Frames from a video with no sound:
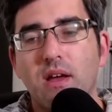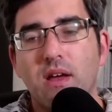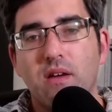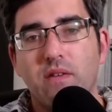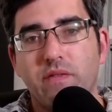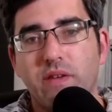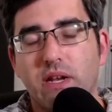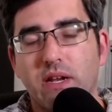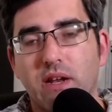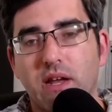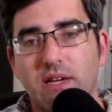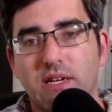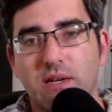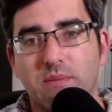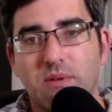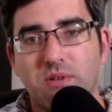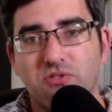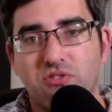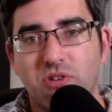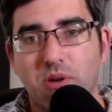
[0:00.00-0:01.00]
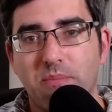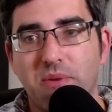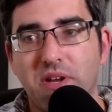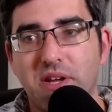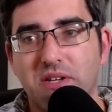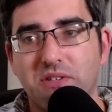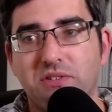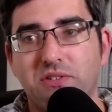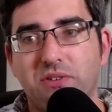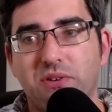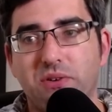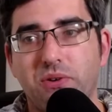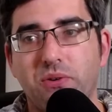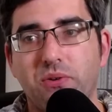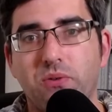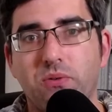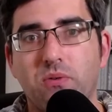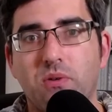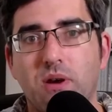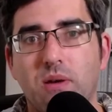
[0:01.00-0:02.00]
feeling like I'm contributing
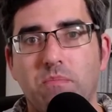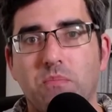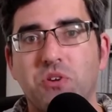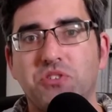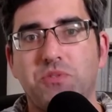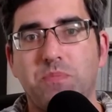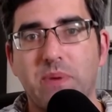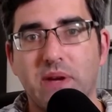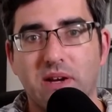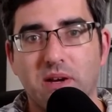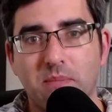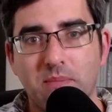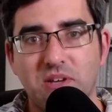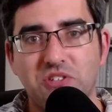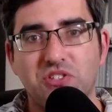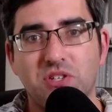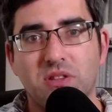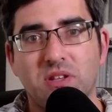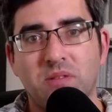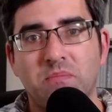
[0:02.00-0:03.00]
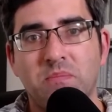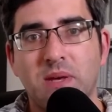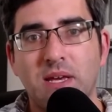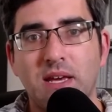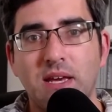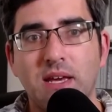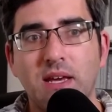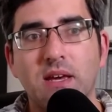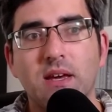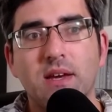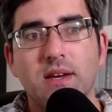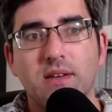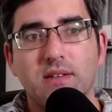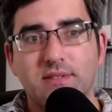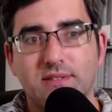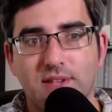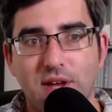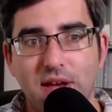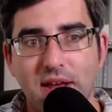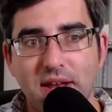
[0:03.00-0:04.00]
to a much bigger mission than me,
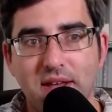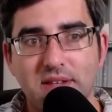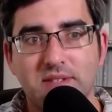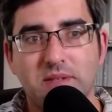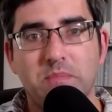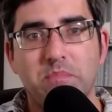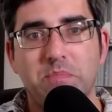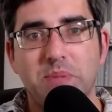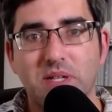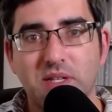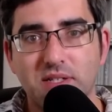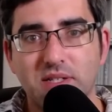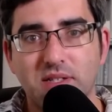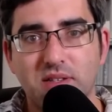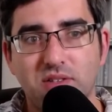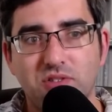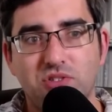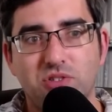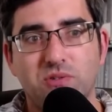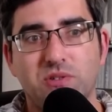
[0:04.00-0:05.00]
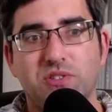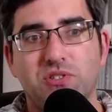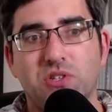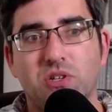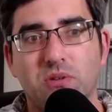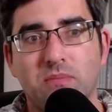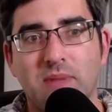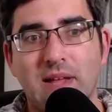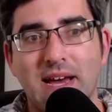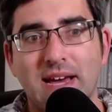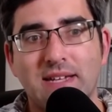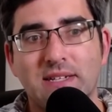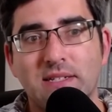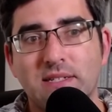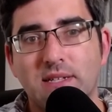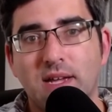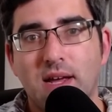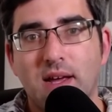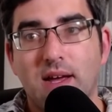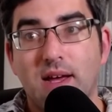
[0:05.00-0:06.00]
Zionism, building the Jewish homeland.